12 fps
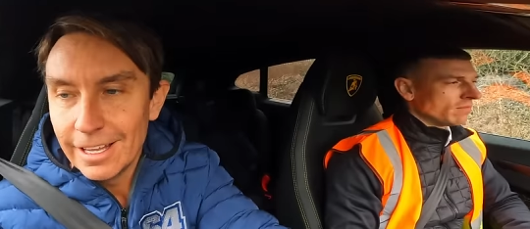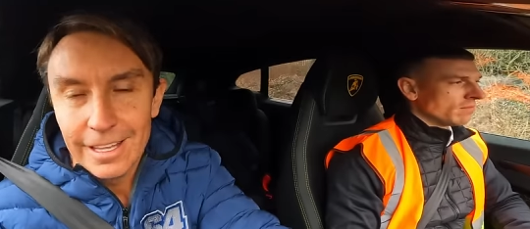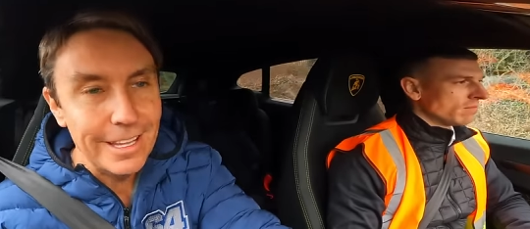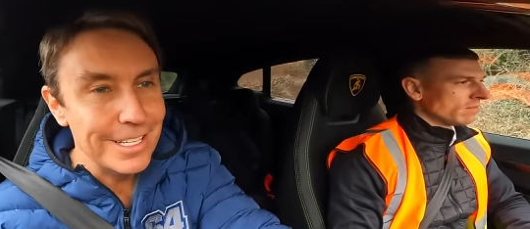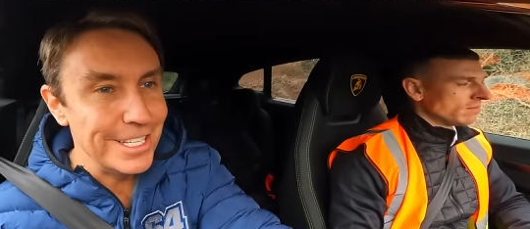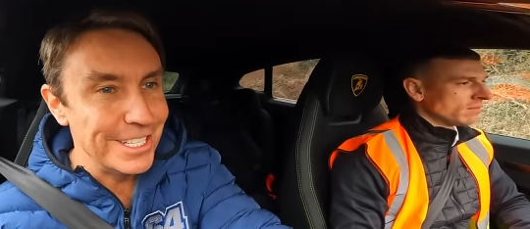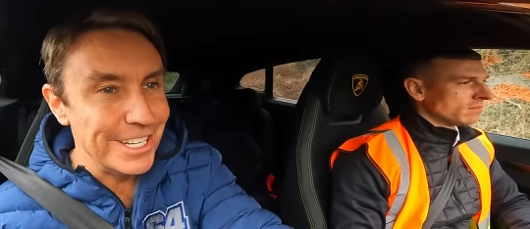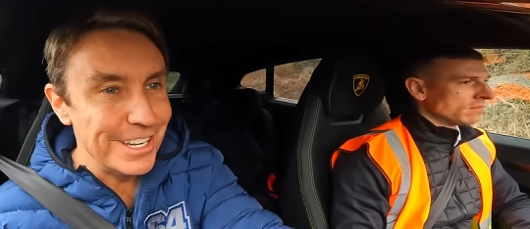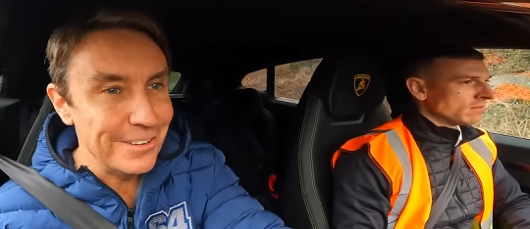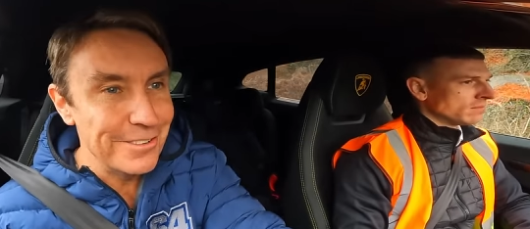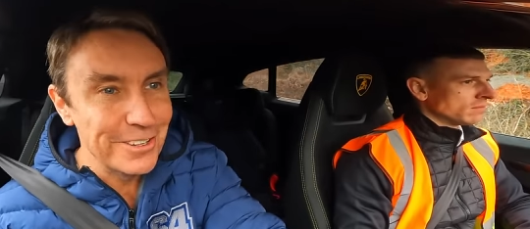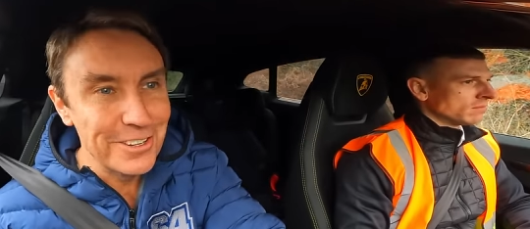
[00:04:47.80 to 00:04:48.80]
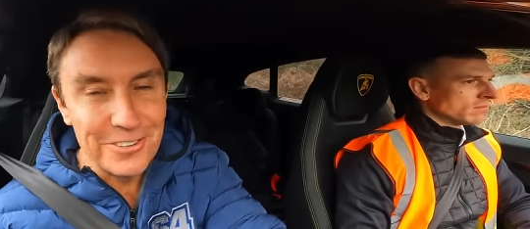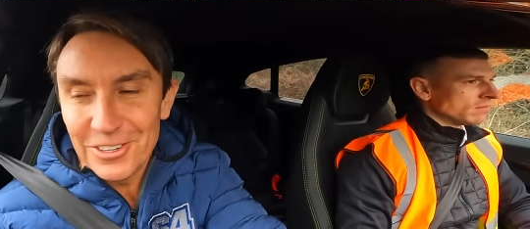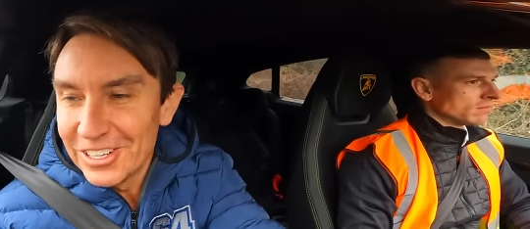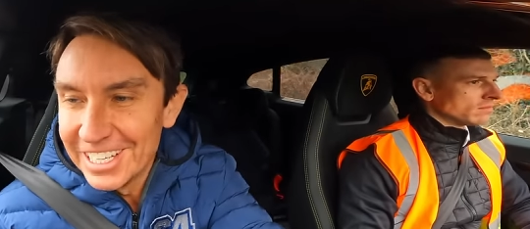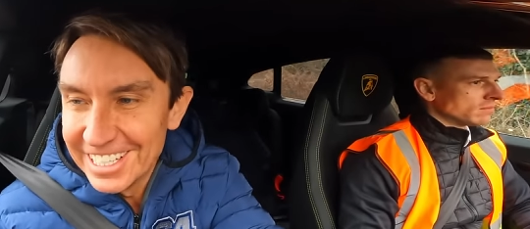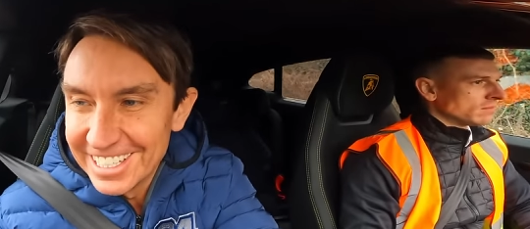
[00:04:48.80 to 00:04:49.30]
Speaker 1: This is a difficult
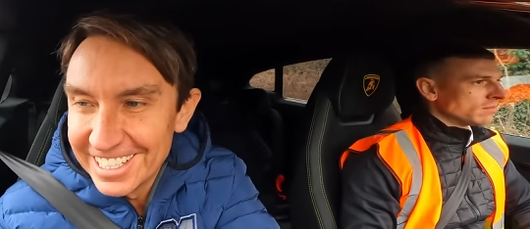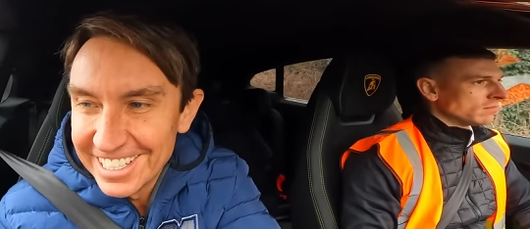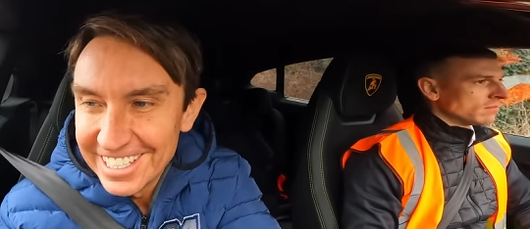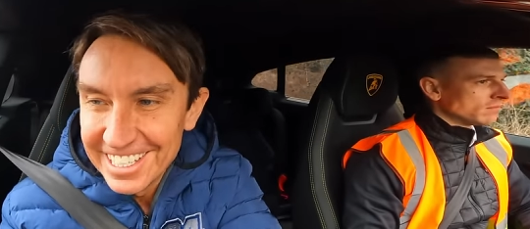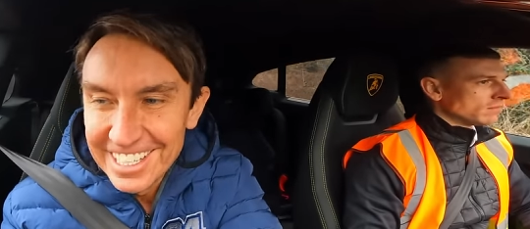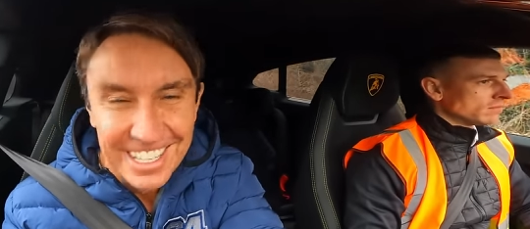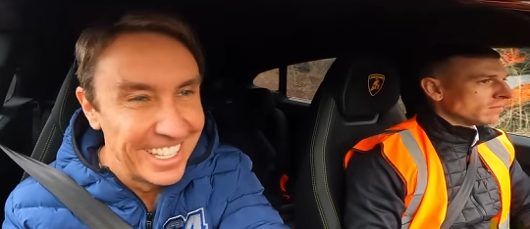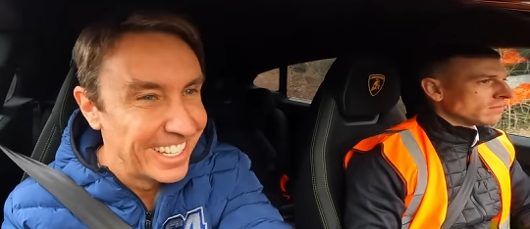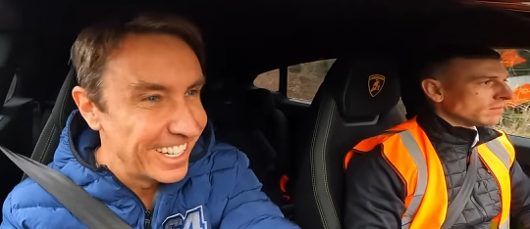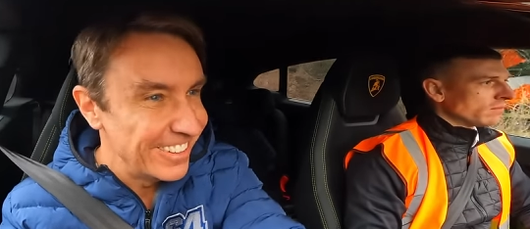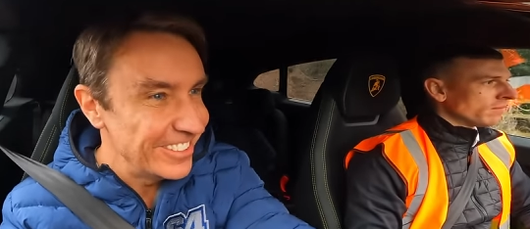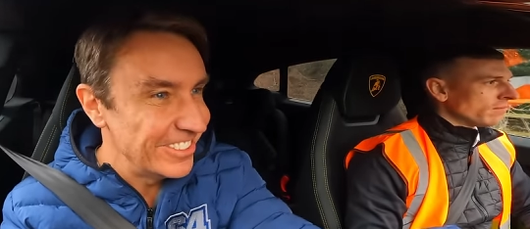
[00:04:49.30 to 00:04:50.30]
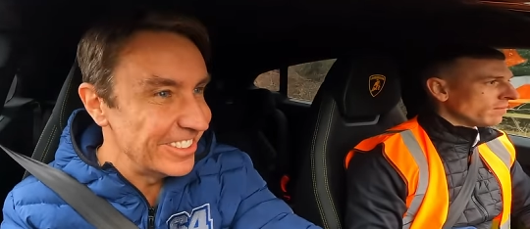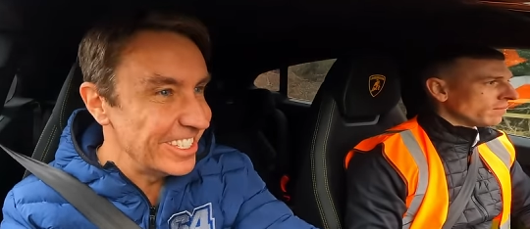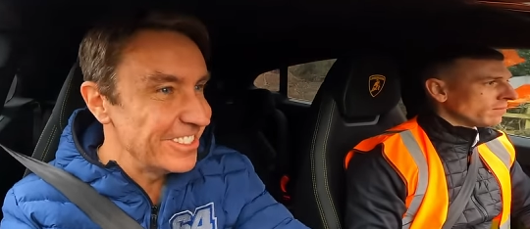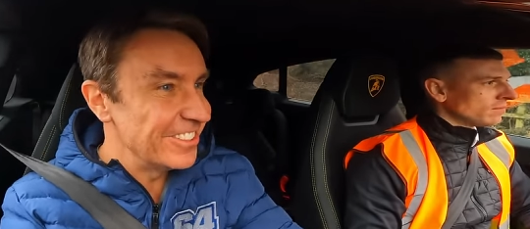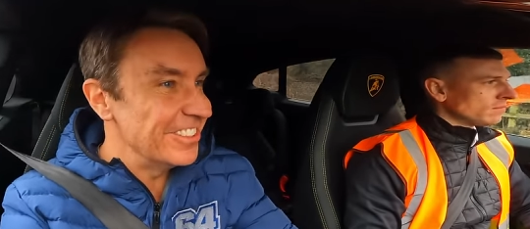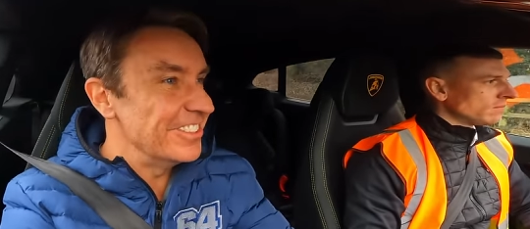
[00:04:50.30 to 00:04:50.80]
one. I've done
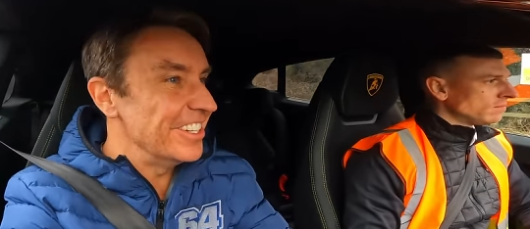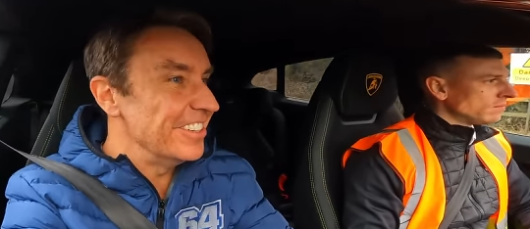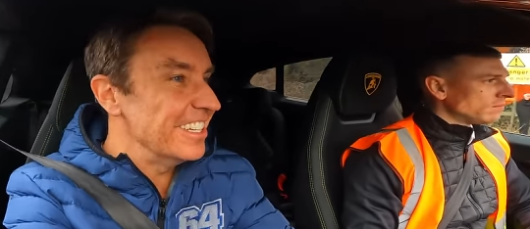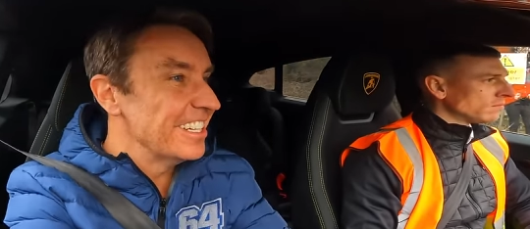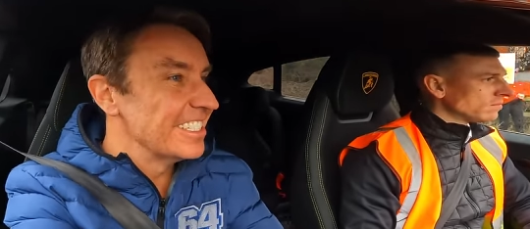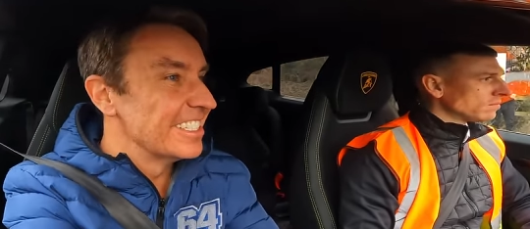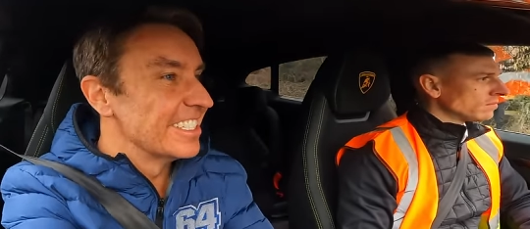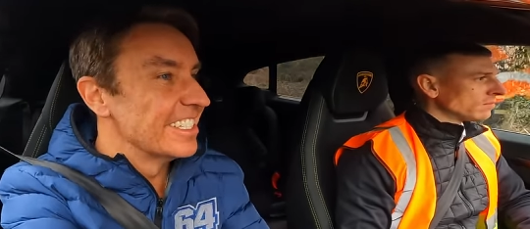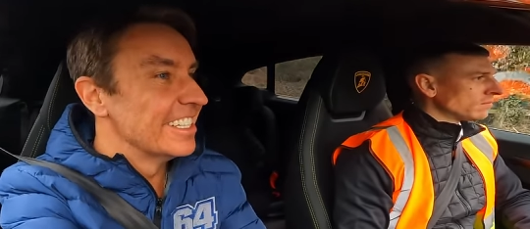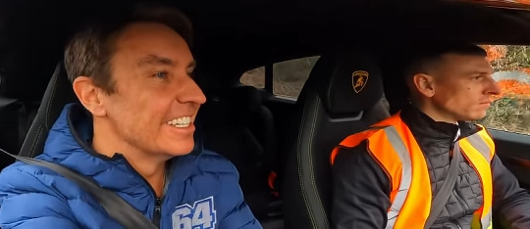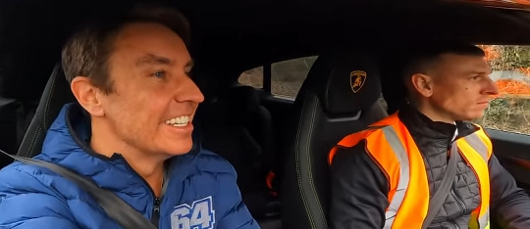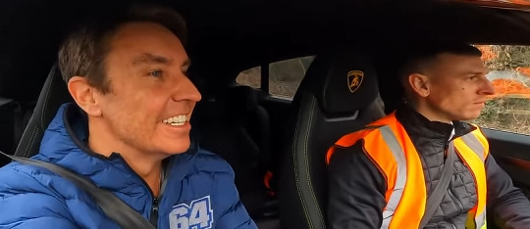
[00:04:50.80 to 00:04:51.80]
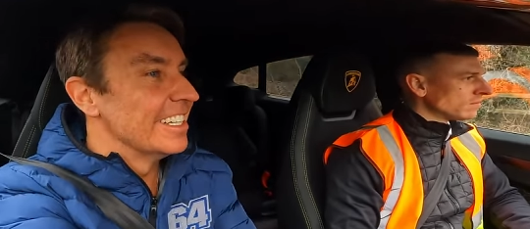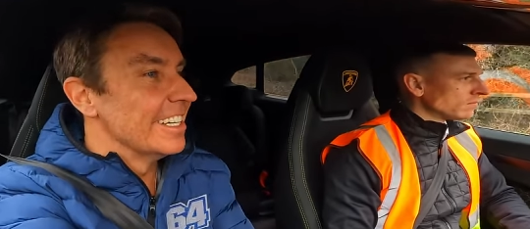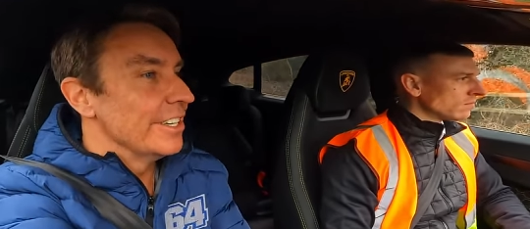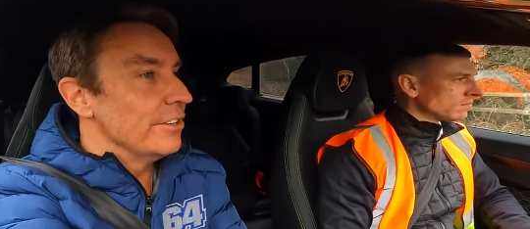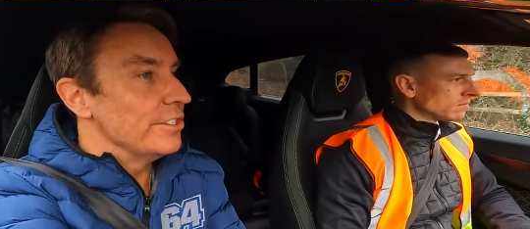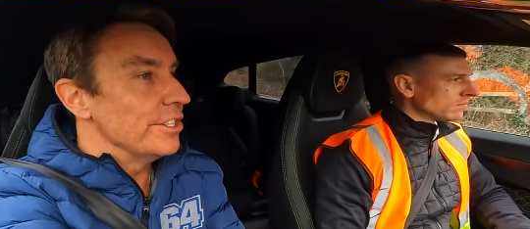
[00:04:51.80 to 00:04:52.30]
this for a few years.
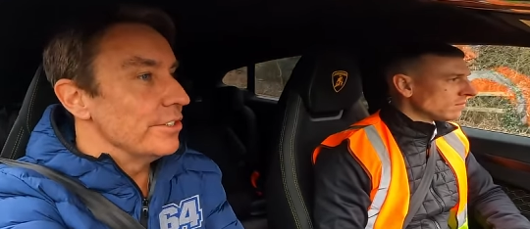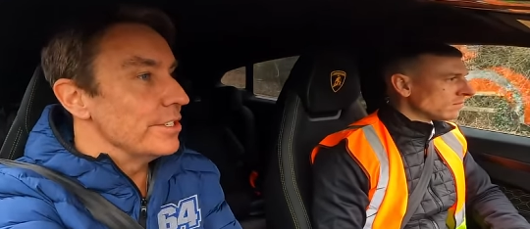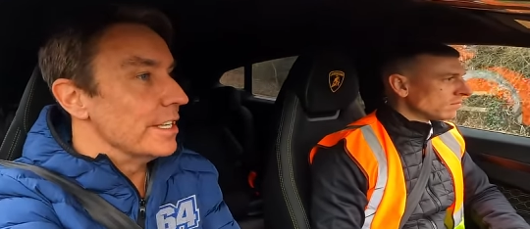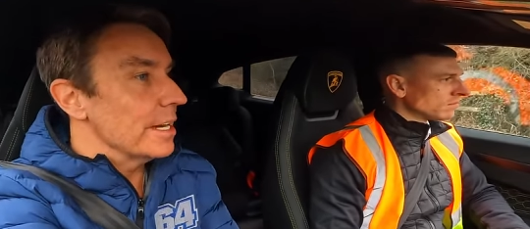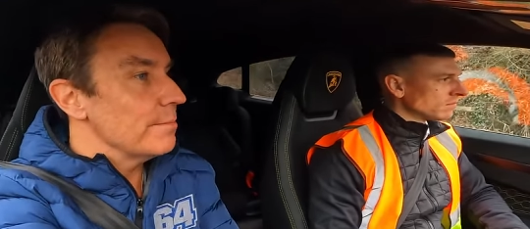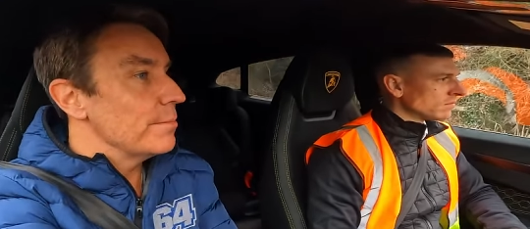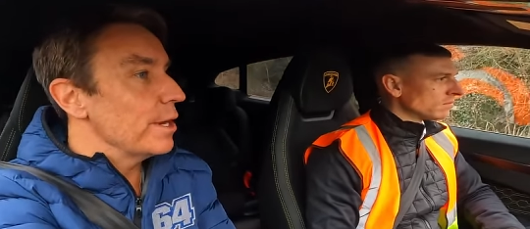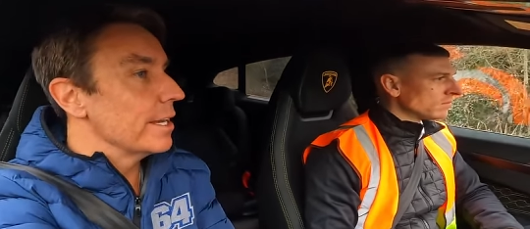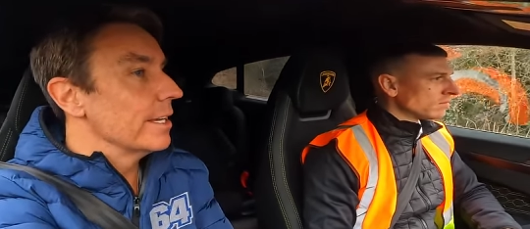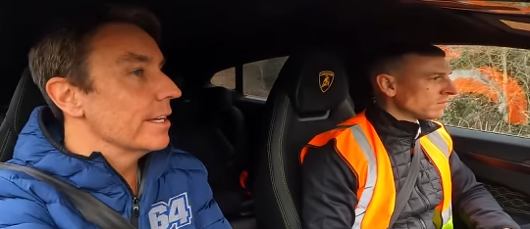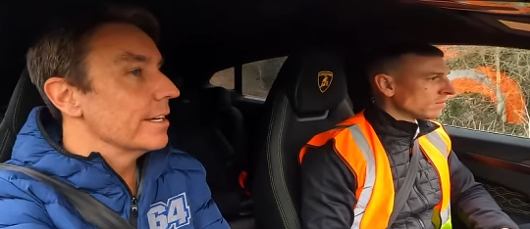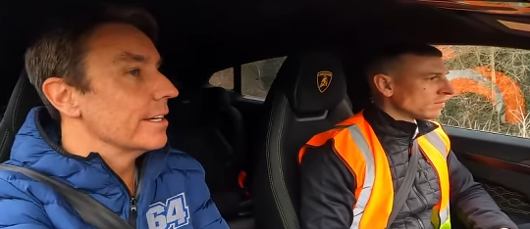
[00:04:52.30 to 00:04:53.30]
Usually use the handbrake.